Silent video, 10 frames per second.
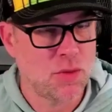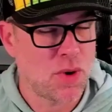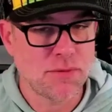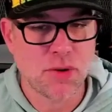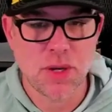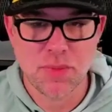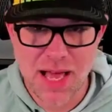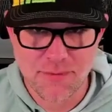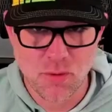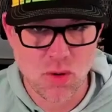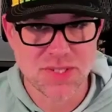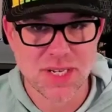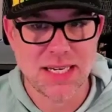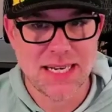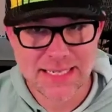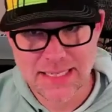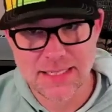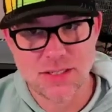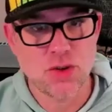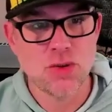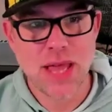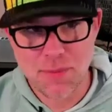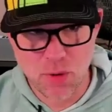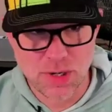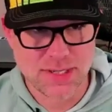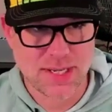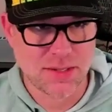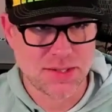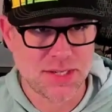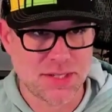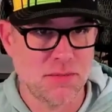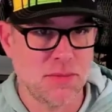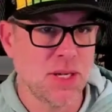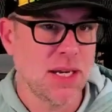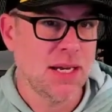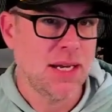the Run Free platform's connected to that point of sale system,